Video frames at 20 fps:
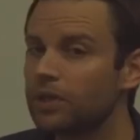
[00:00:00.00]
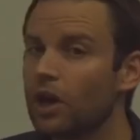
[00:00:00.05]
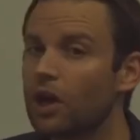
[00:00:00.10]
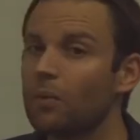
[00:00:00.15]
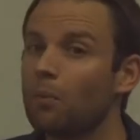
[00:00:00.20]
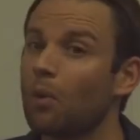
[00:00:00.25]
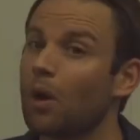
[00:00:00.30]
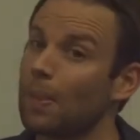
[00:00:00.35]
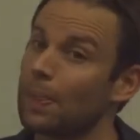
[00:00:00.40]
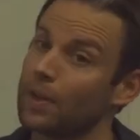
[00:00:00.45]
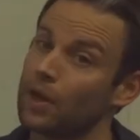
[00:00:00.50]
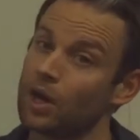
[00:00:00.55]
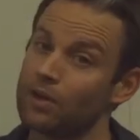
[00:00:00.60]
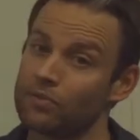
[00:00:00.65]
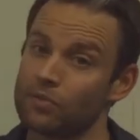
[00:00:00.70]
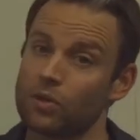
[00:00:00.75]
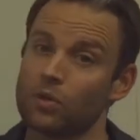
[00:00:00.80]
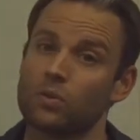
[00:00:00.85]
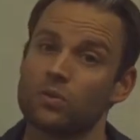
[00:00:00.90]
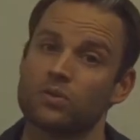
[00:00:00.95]
we don't want the
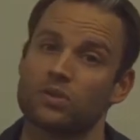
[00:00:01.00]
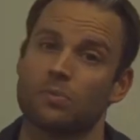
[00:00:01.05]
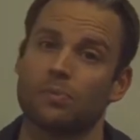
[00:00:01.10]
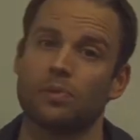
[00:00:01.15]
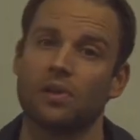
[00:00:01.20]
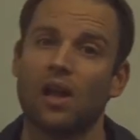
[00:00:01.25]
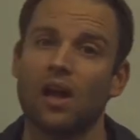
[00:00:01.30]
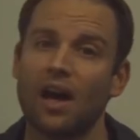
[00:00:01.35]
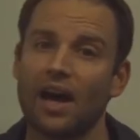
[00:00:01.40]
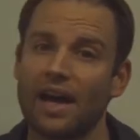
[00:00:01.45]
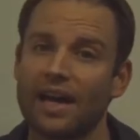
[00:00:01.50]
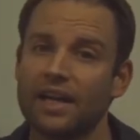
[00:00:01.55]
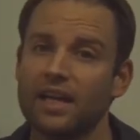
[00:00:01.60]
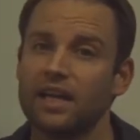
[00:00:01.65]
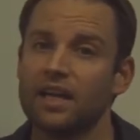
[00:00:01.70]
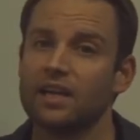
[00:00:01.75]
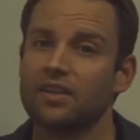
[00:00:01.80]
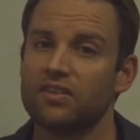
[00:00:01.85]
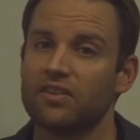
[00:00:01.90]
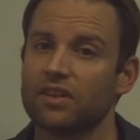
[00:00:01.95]
overall supply
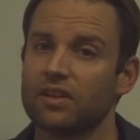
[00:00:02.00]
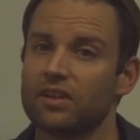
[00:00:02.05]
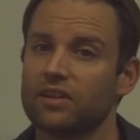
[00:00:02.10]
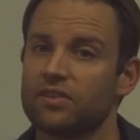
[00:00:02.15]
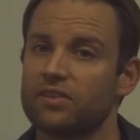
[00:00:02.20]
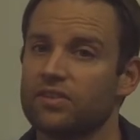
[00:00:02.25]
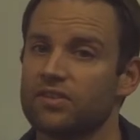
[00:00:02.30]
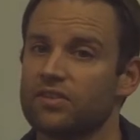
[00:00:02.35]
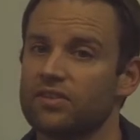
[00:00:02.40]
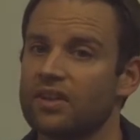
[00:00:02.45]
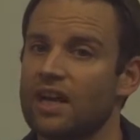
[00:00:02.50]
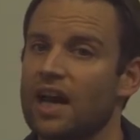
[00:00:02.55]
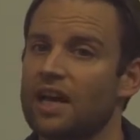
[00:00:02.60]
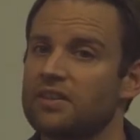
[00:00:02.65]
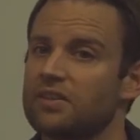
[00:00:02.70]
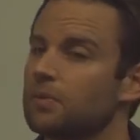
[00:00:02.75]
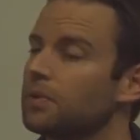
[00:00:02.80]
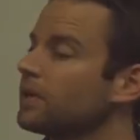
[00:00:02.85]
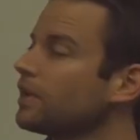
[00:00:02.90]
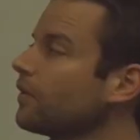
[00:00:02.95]
to
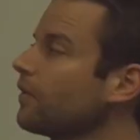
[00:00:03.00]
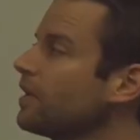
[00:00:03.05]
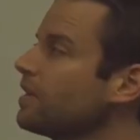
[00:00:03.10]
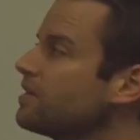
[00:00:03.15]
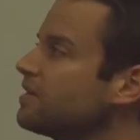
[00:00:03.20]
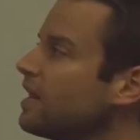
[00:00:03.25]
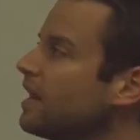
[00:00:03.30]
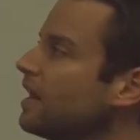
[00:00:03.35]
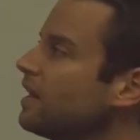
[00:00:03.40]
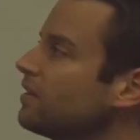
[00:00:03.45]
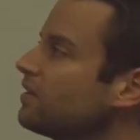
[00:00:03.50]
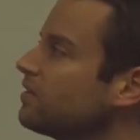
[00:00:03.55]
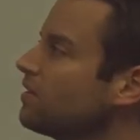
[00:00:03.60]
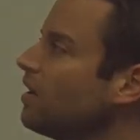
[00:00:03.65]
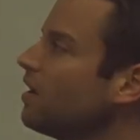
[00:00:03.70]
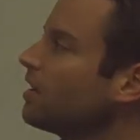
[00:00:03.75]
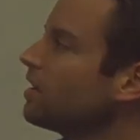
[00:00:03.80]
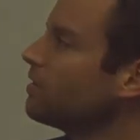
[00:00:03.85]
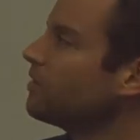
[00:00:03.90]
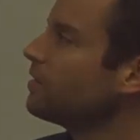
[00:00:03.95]
start to increase
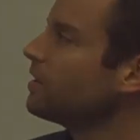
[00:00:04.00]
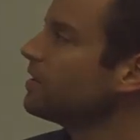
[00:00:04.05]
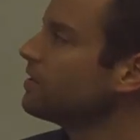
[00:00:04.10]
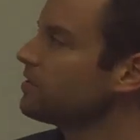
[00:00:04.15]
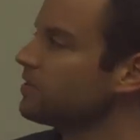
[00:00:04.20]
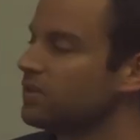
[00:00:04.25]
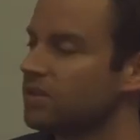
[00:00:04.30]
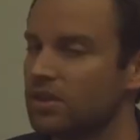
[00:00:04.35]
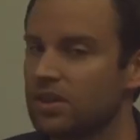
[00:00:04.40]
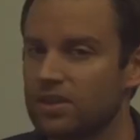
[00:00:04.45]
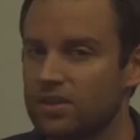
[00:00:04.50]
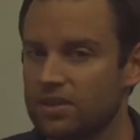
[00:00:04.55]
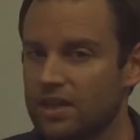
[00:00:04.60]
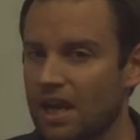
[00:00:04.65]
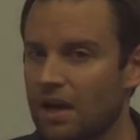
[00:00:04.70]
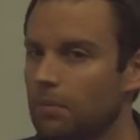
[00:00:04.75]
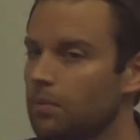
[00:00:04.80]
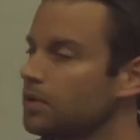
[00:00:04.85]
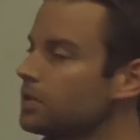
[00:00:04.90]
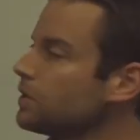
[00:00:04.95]
outside of its
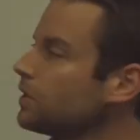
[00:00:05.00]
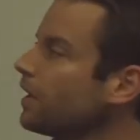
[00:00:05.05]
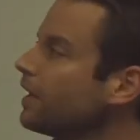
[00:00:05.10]
downward